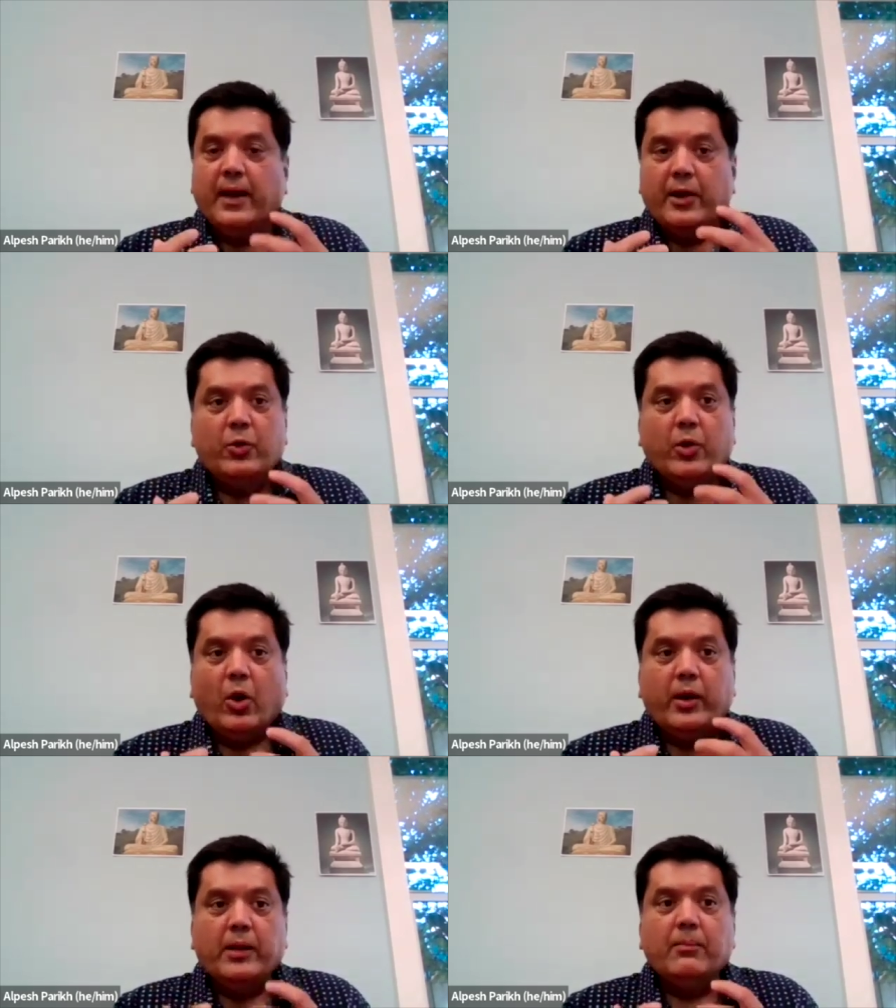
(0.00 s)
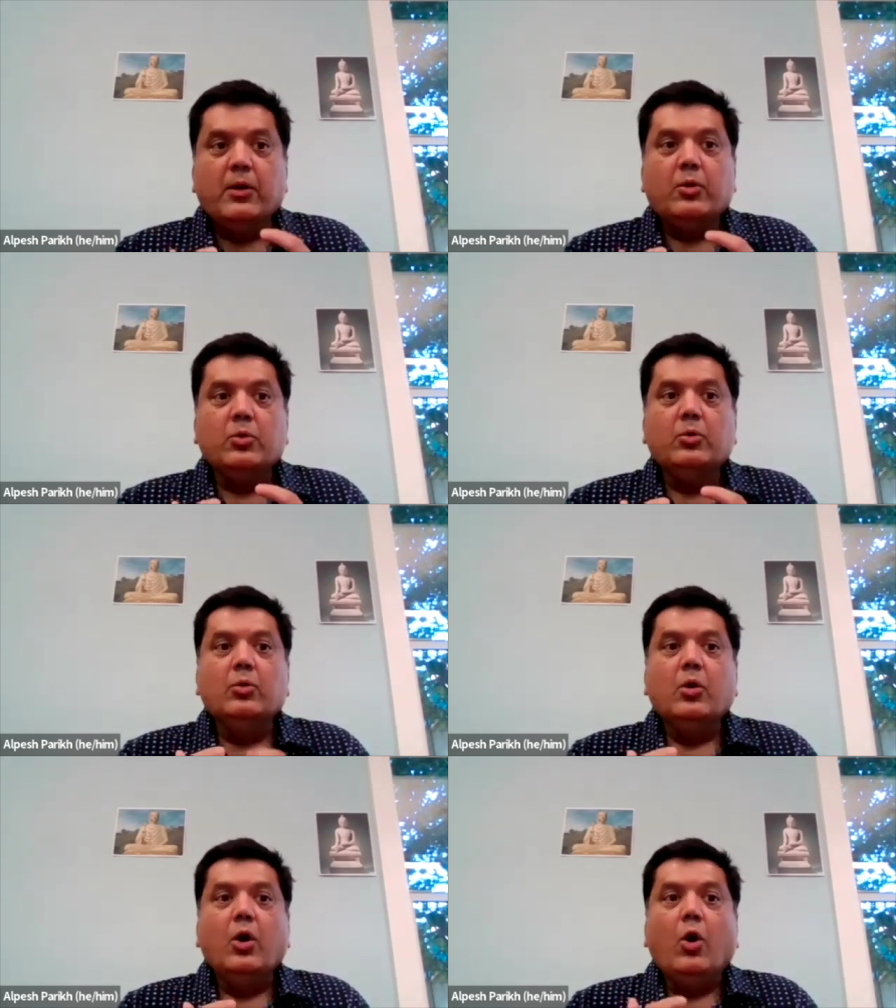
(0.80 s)
that you are not able
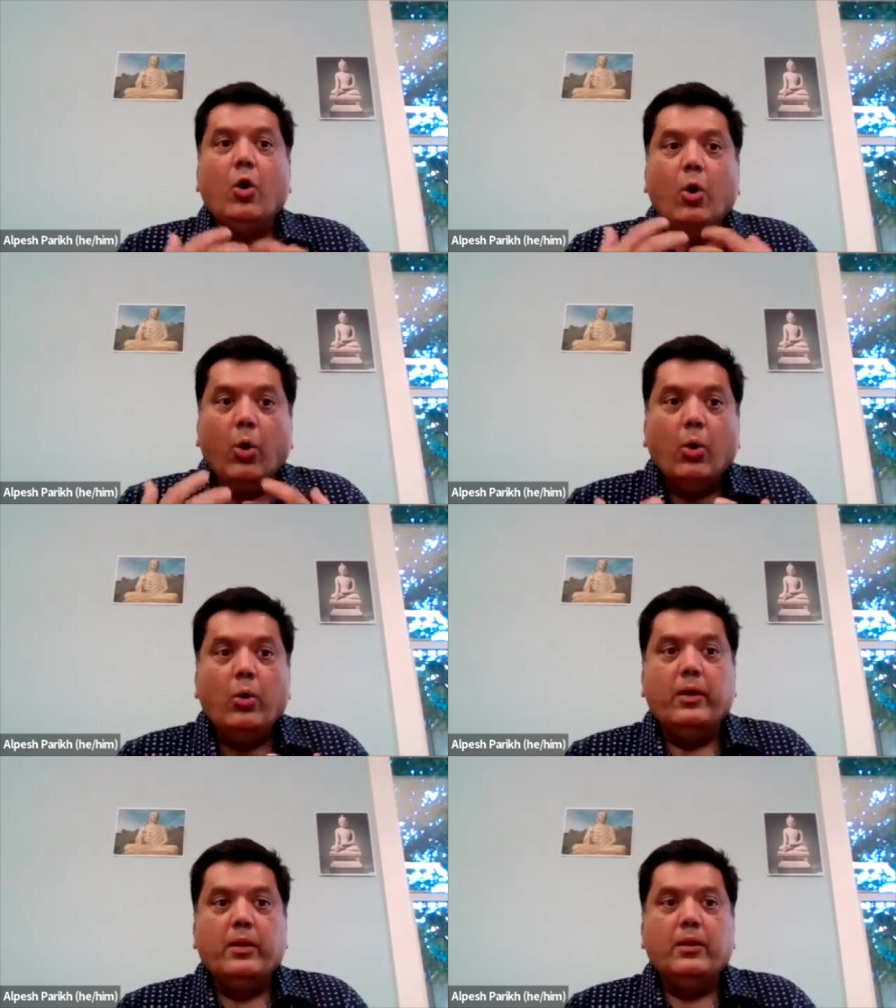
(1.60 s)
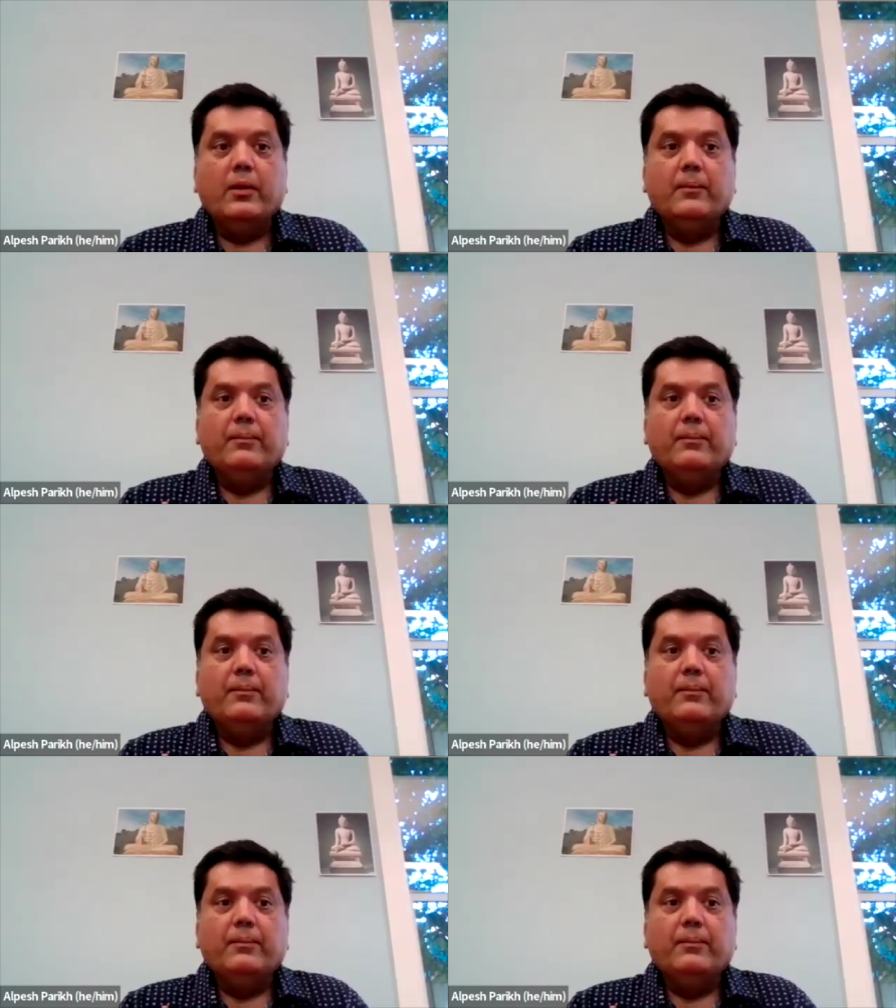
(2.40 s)
to hold